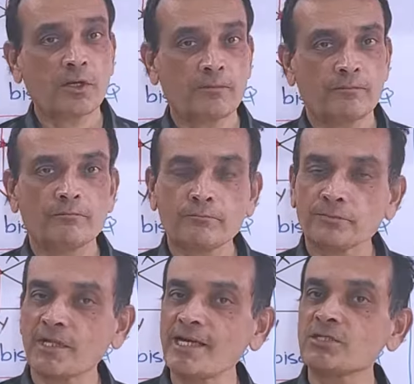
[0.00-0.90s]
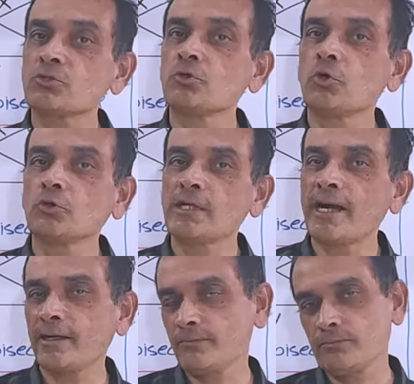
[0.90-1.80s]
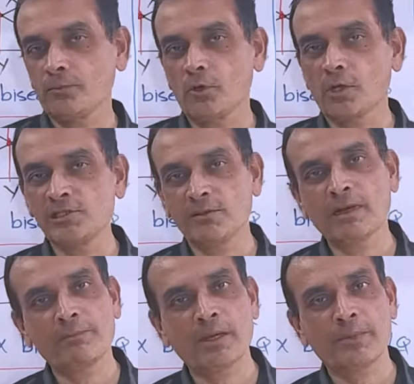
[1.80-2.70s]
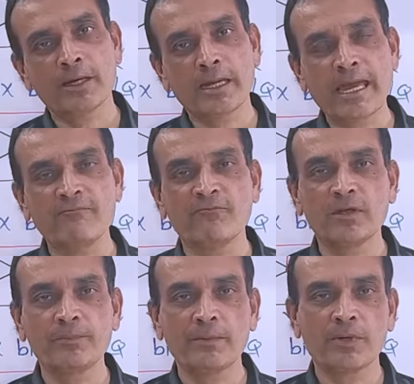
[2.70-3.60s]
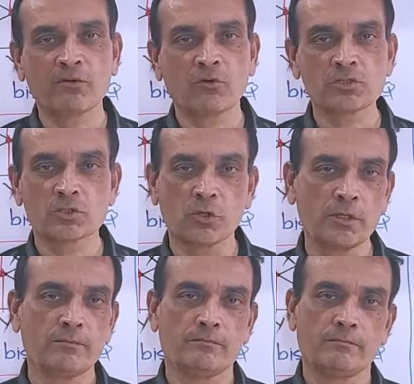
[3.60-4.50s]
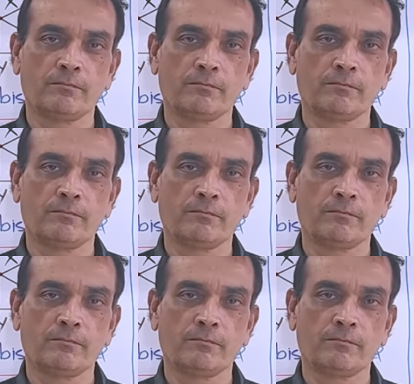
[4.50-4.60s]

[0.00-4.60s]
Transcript: all, nice to know that your algebra paper, M1 paper was good.